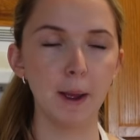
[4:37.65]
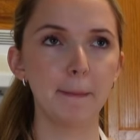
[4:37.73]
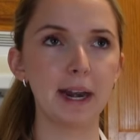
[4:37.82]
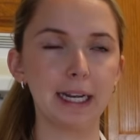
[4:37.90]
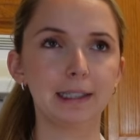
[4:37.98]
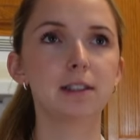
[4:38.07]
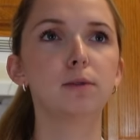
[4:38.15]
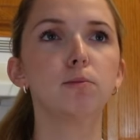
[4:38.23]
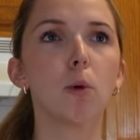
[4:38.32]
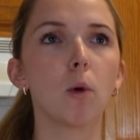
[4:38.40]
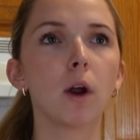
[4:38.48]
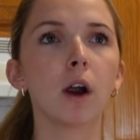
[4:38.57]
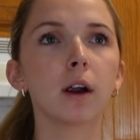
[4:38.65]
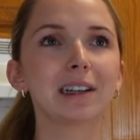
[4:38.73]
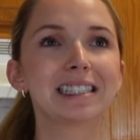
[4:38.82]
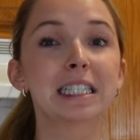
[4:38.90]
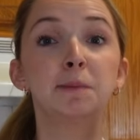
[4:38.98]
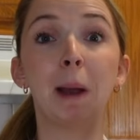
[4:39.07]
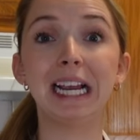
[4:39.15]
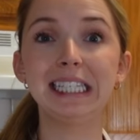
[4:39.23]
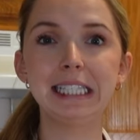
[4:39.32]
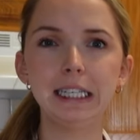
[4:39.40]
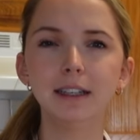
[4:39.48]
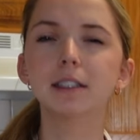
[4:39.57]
but it's more spicy.